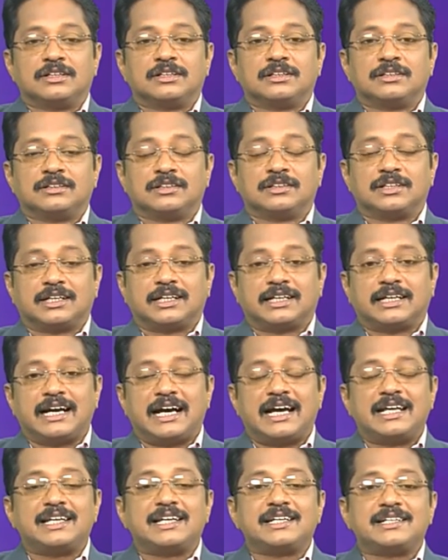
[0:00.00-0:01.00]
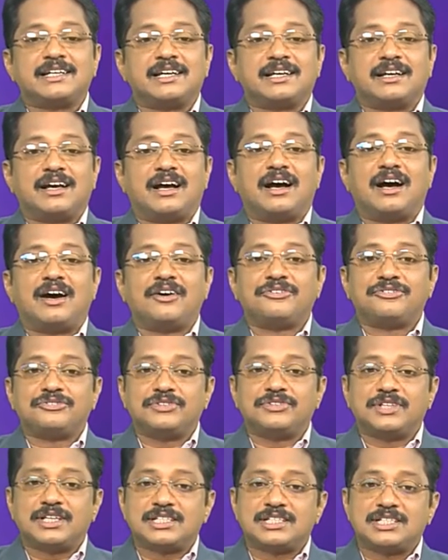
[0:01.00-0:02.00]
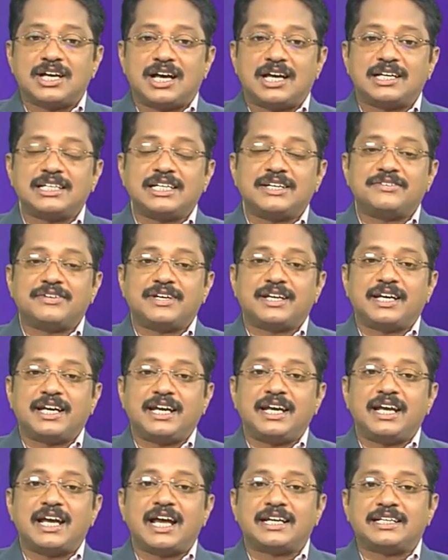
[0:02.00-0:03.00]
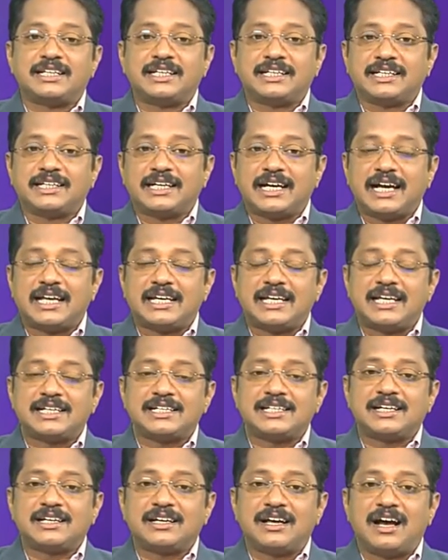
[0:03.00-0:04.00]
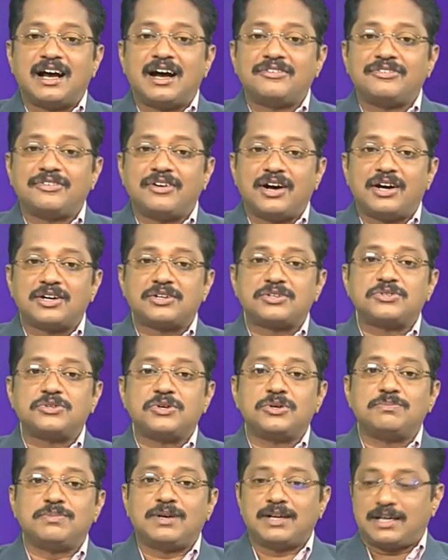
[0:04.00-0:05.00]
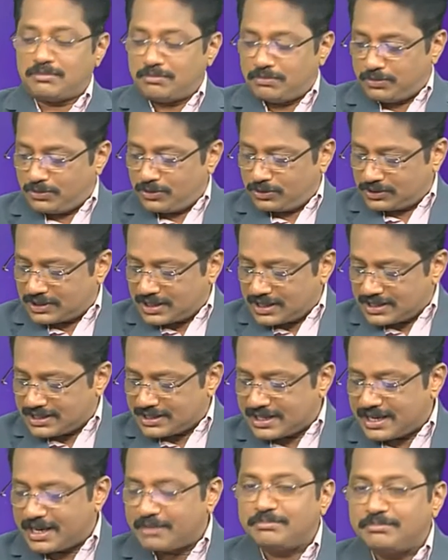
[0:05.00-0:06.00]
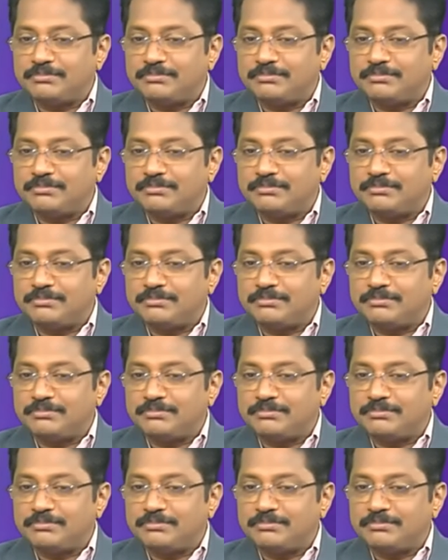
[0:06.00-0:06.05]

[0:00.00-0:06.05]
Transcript: the calendar of the January and the calendar of October both are same.